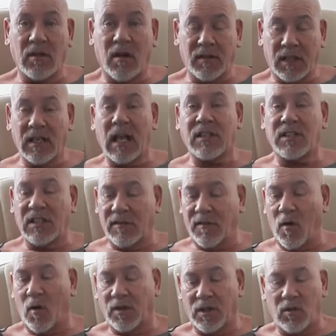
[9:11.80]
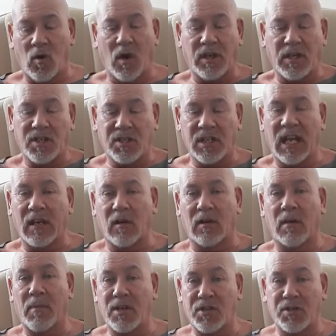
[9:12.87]
did actually find a 9-inch nail. I
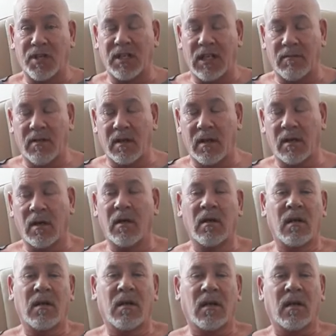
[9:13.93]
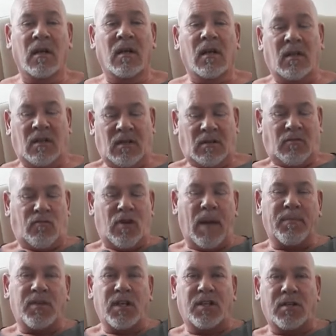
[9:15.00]
measured it and everything.
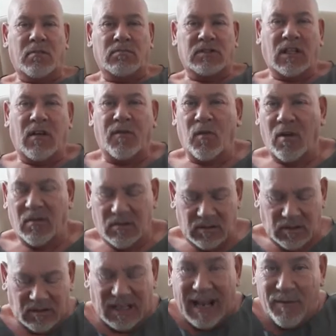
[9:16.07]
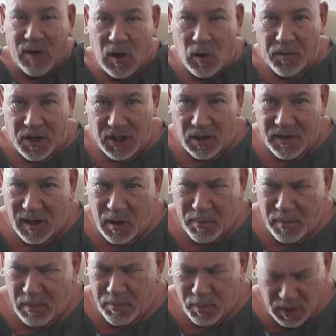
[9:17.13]
Wrapped it, so I thought, have I got this? I think I'll
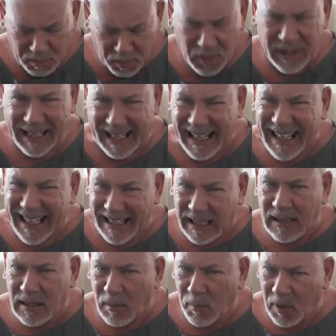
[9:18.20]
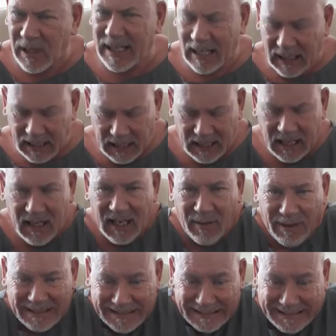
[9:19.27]
put a kink in it. And I went,